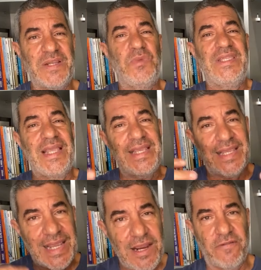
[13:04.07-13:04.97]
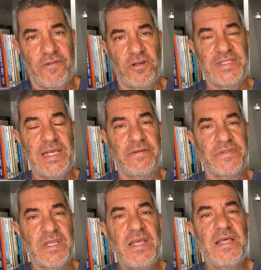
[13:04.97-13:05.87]
and we take care of
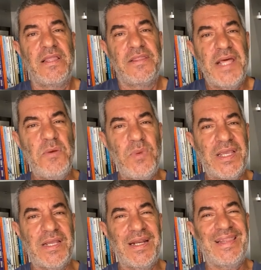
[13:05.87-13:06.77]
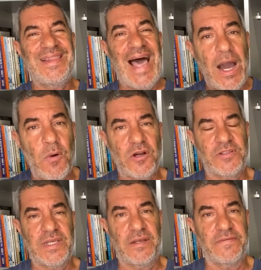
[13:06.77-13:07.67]
ourselves, then we can allow
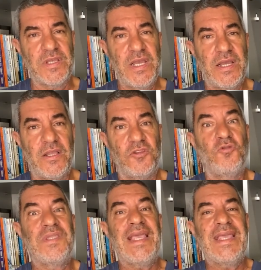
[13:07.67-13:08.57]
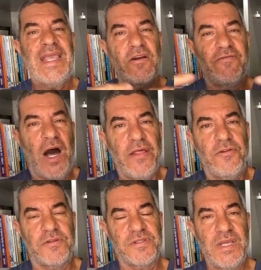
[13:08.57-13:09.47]
ourselves to take care of
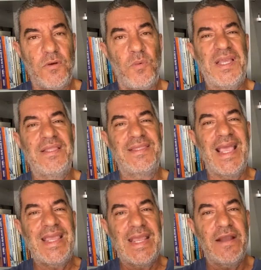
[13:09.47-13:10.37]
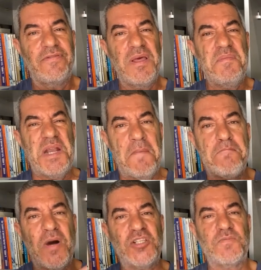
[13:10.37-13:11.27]
others. We can take care of them in
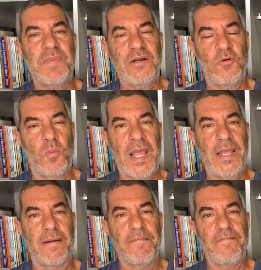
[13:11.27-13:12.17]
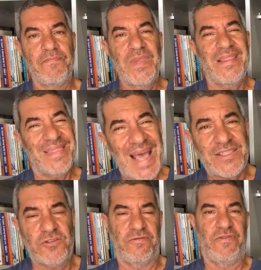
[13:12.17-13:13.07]
a much better way.
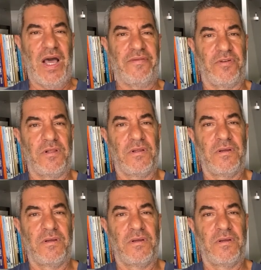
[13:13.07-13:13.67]
That's survival.